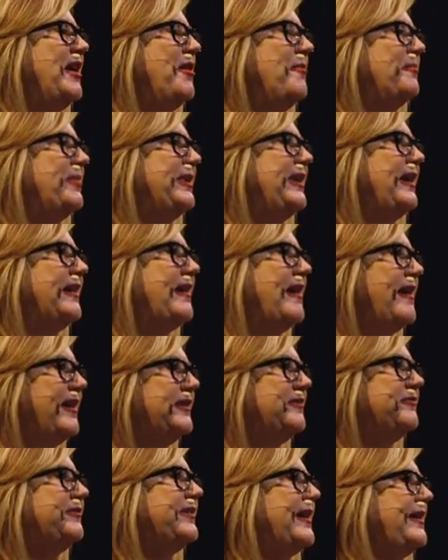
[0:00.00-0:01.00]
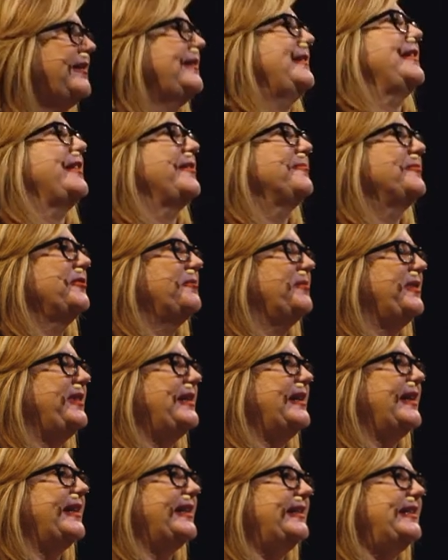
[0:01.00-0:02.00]
But I kind of got enamored with
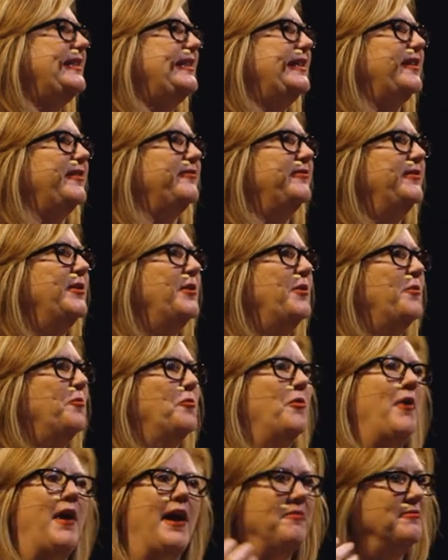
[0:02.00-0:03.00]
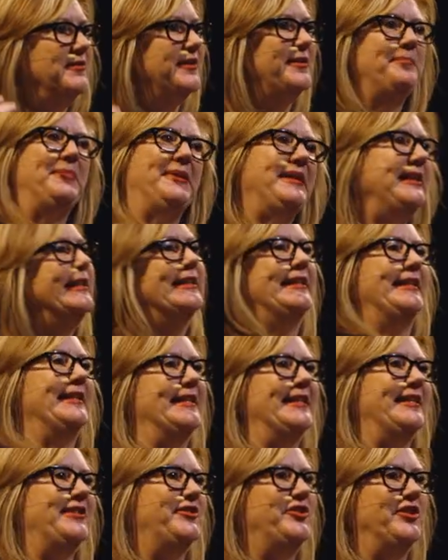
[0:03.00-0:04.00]
the idea of, well, I want to be
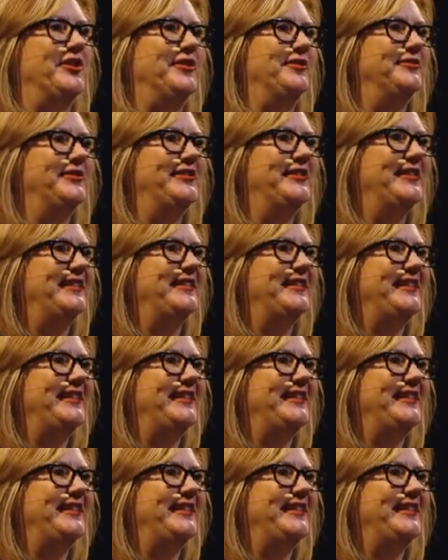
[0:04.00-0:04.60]
Indiana Jones.